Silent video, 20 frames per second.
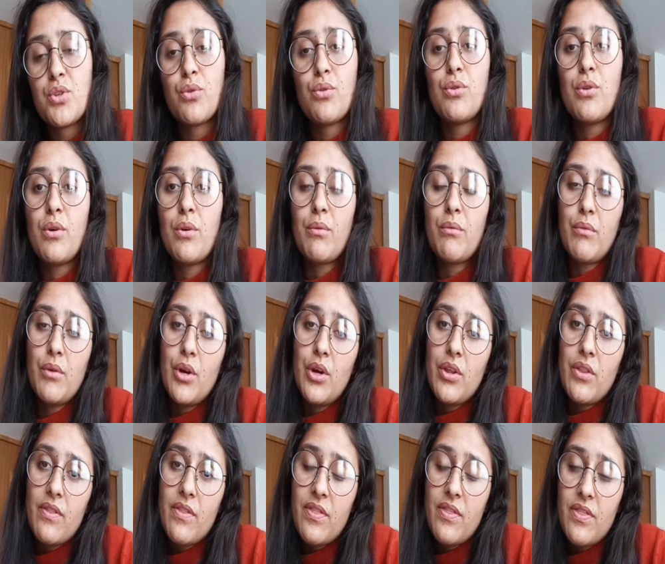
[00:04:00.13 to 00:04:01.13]
to the
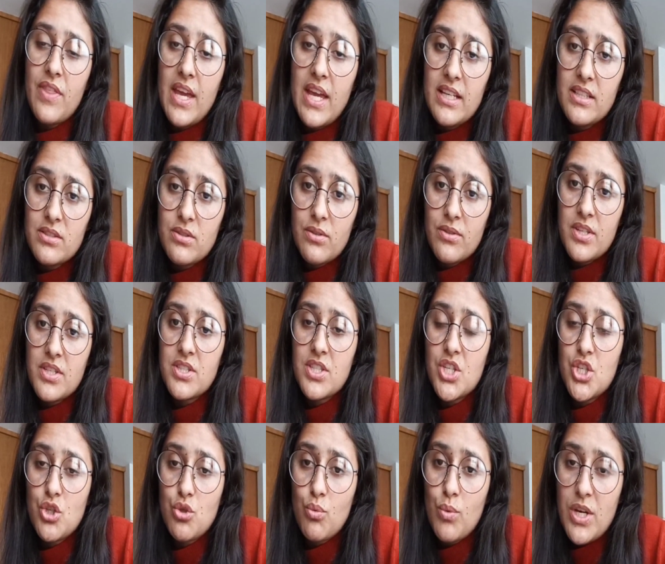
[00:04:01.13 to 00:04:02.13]
things or the
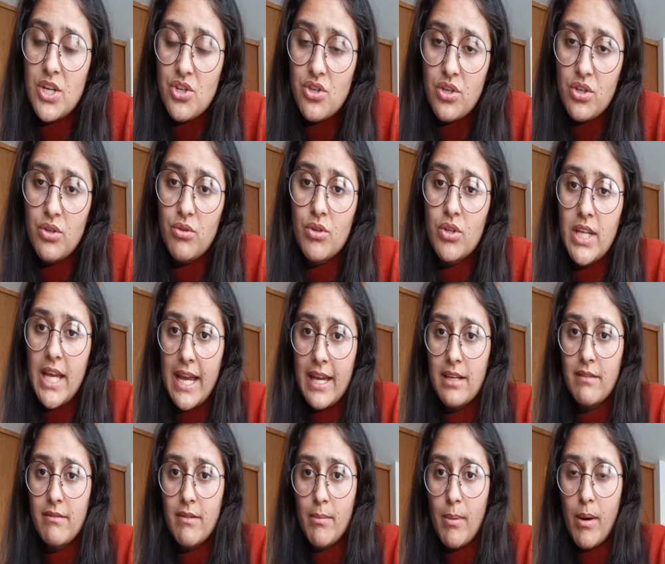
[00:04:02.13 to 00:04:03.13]
situation you're
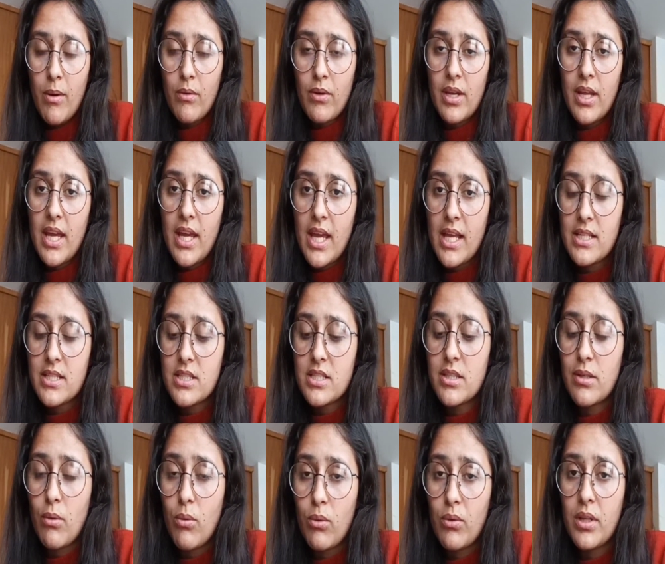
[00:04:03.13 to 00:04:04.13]
negative about.
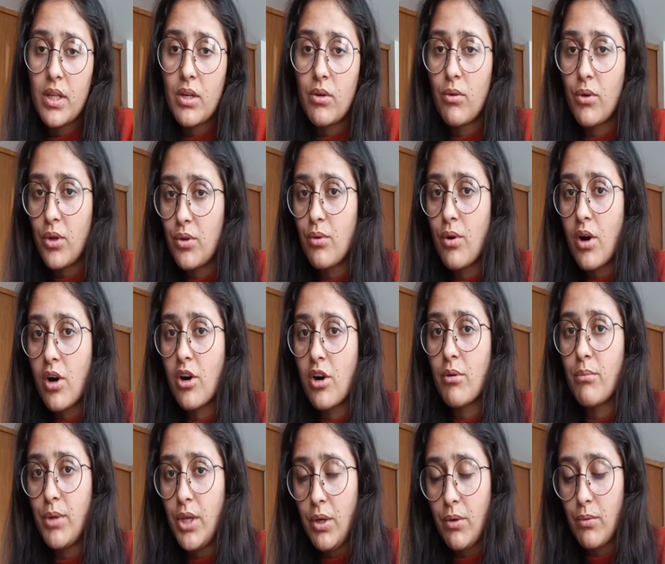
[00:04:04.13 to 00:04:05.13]
It's only going to
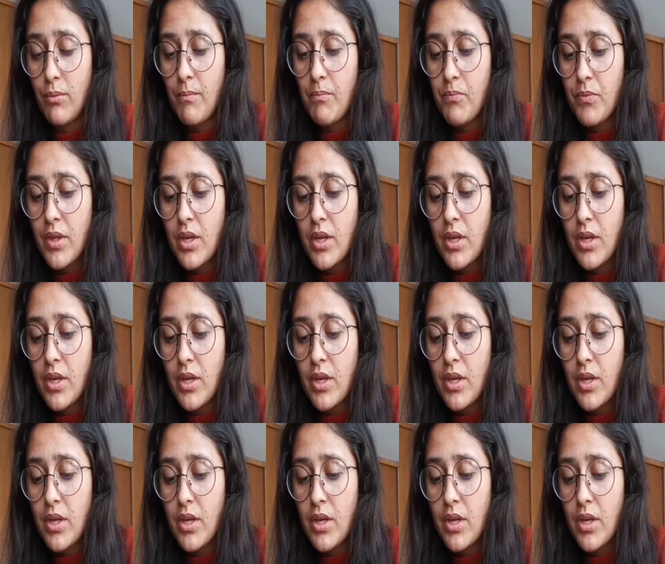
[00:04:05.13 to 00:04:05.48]
harm you.